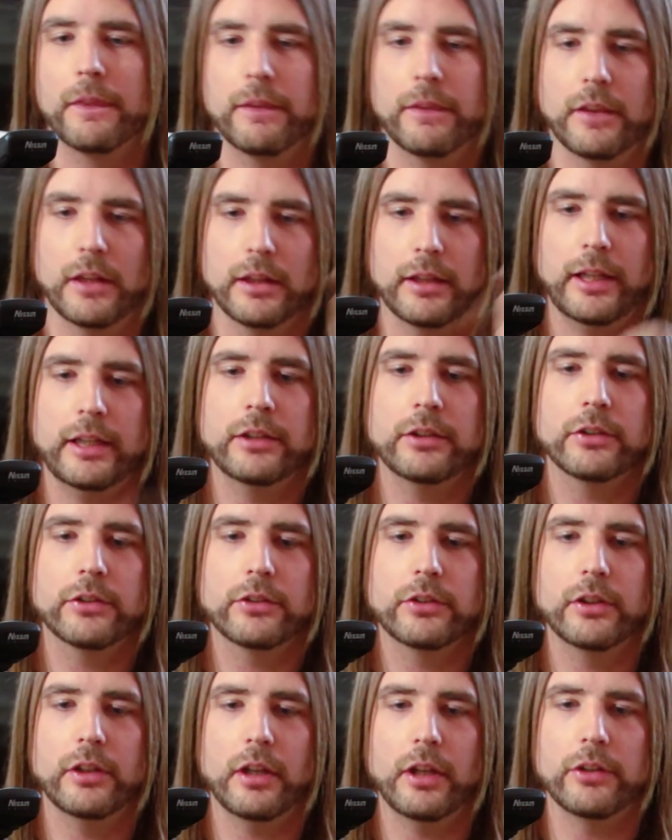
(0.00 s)
The
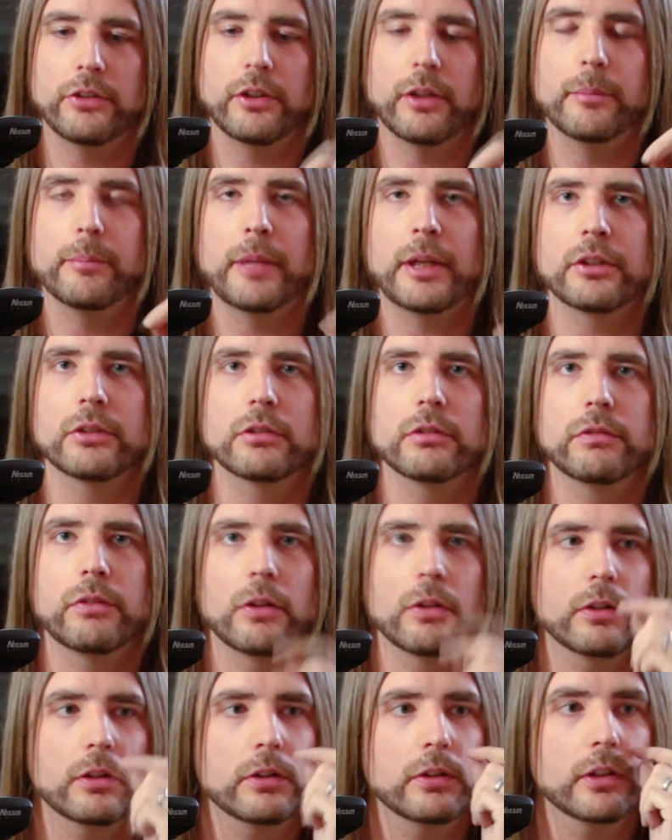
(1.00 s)
lens is at manual
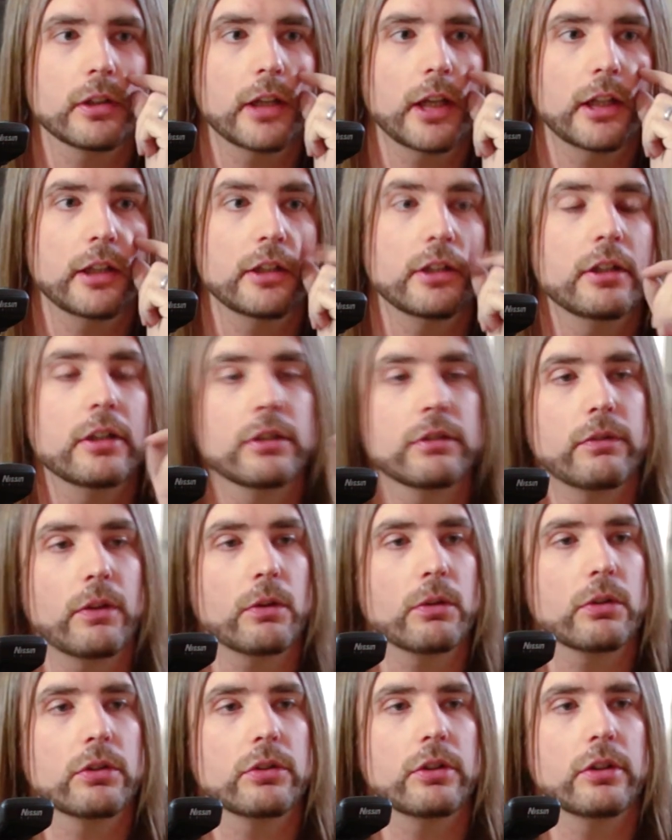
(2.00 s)
focus again, and it's
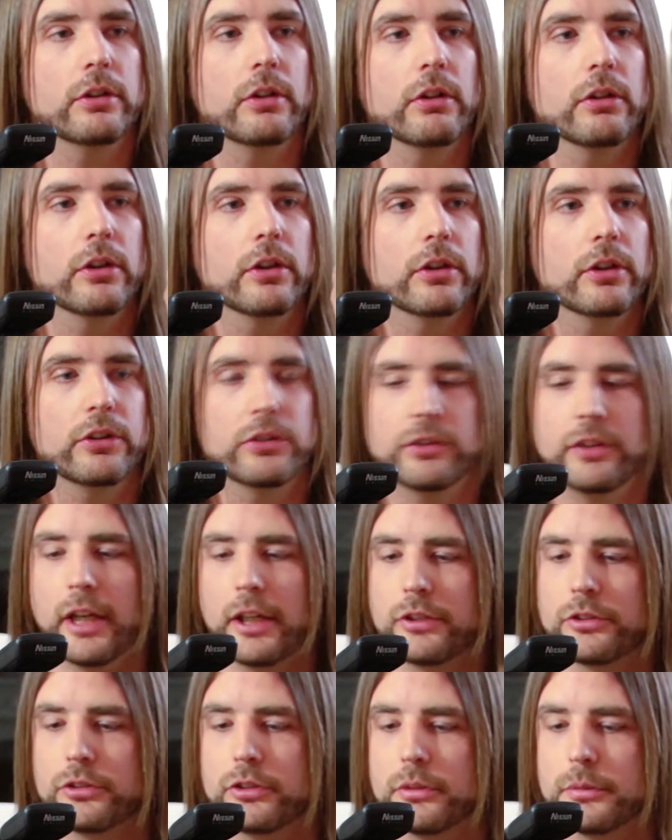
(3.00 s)
focusing on the
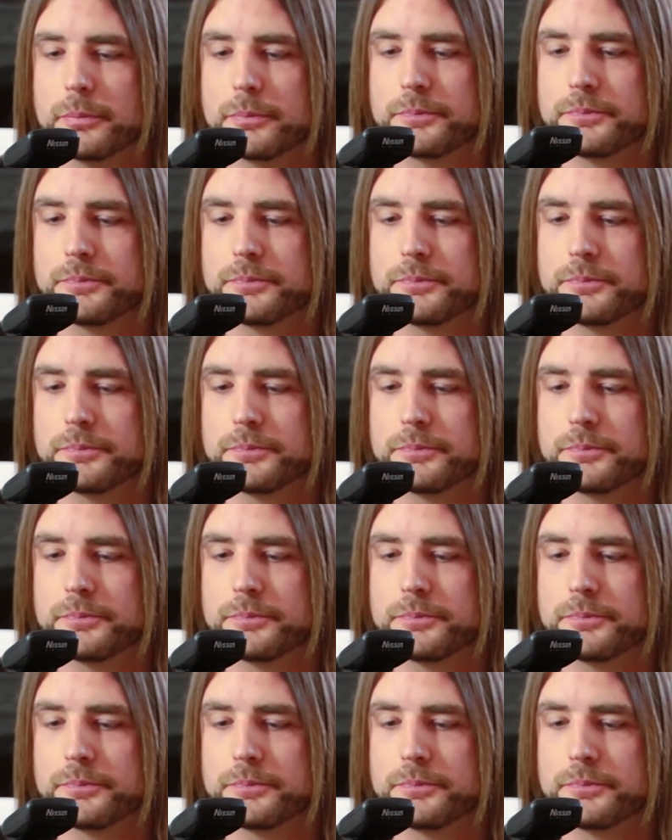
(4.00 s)
statue.